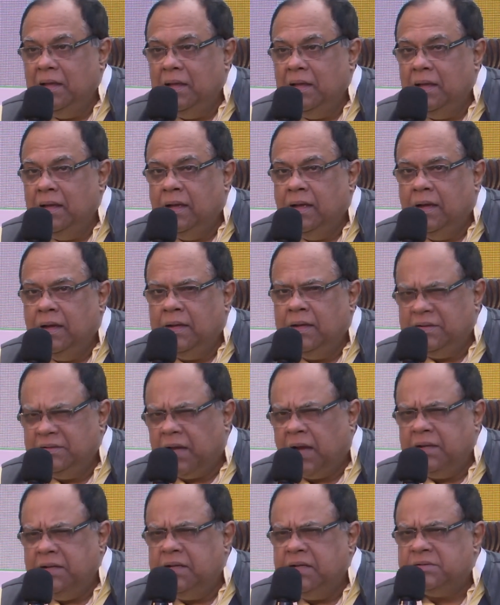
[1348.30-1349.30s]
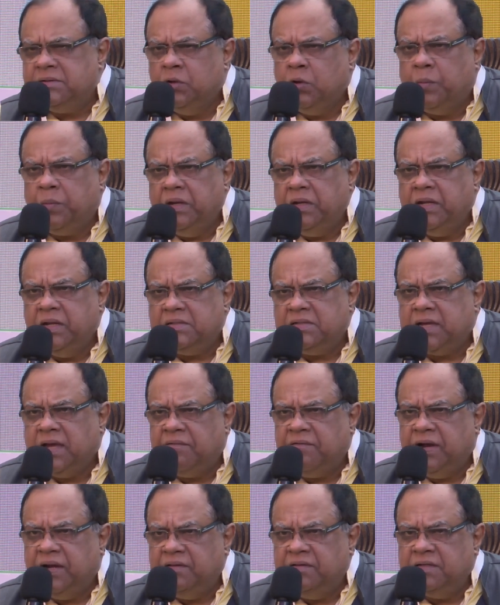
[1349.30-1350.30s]
In his Ideas and Opinions, I've
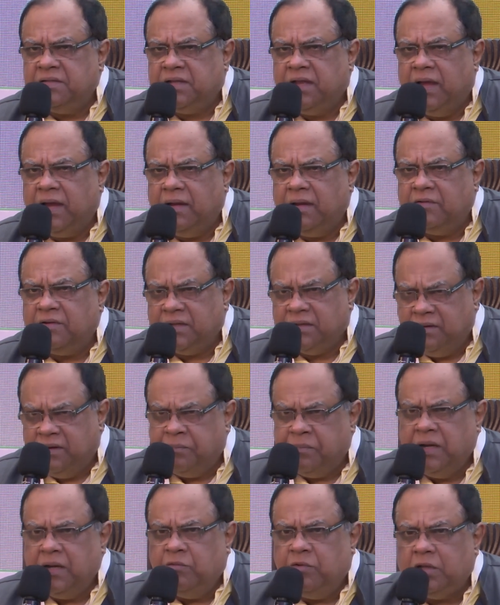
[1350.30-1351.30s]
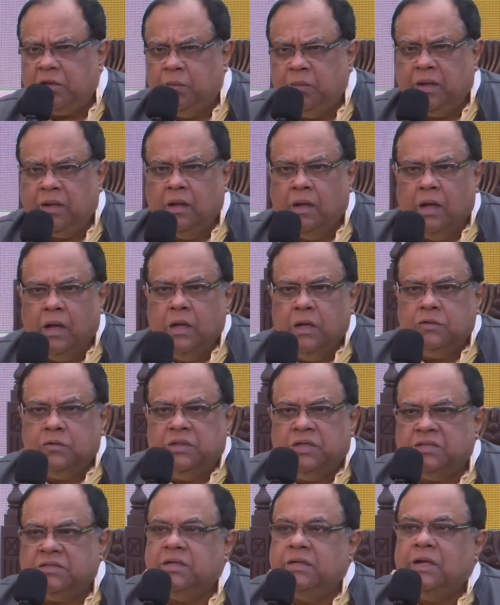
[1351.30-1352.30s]
read this line. It just remained with me. So
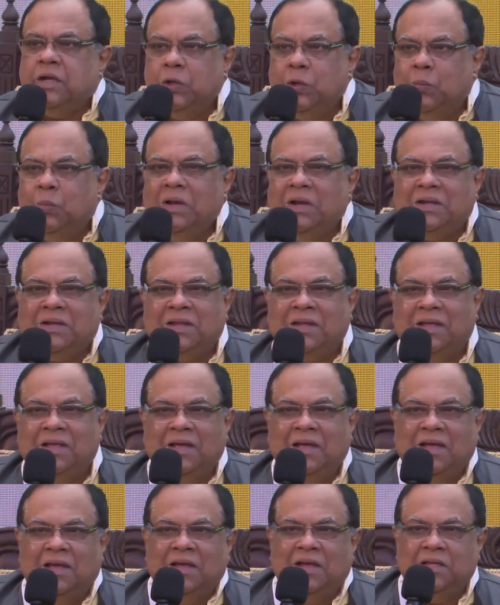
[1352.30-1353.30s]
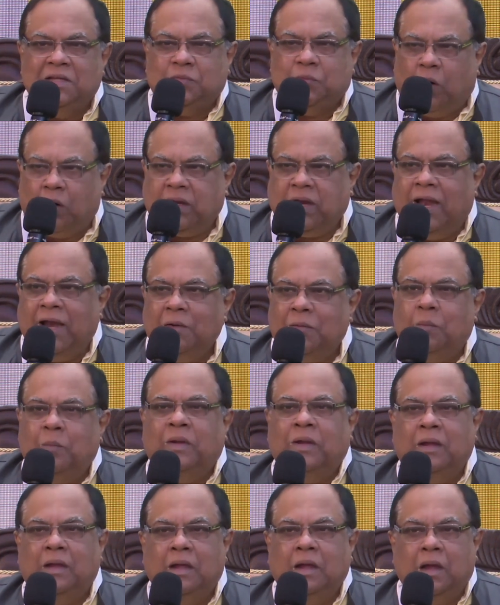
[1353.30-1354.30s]
this humility is what helped
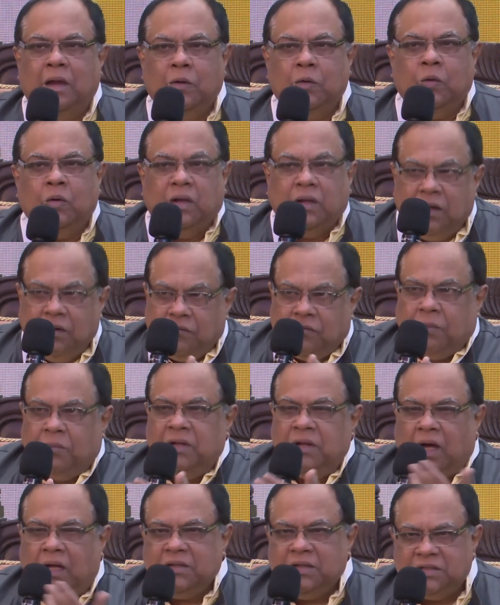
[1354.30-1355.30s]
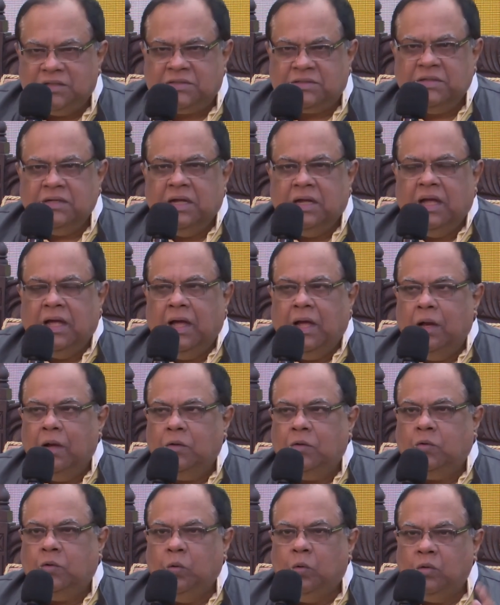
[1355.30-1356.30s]
me to learn from the others,
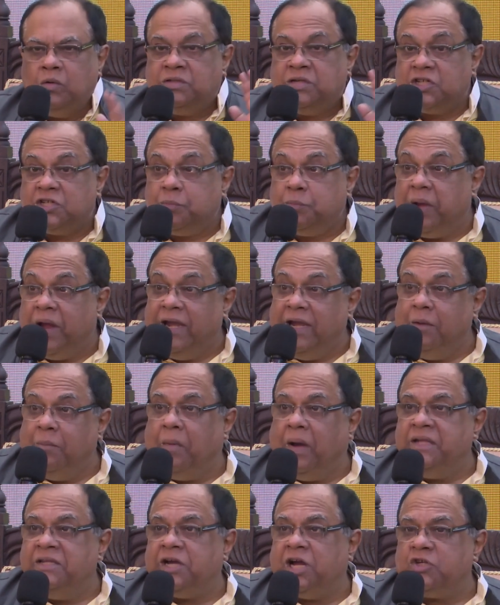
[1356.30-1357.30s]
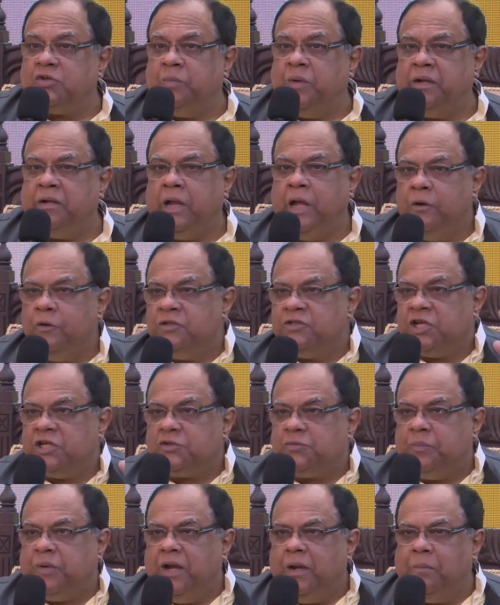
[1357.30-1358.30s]
to suspend my judgment, to
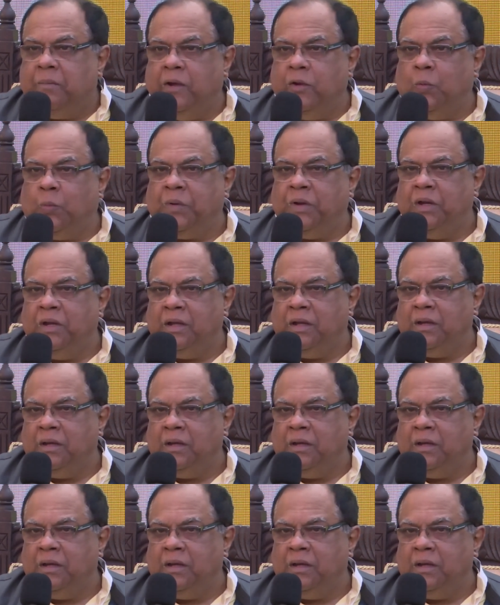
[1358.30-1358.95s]
suspend my opinion.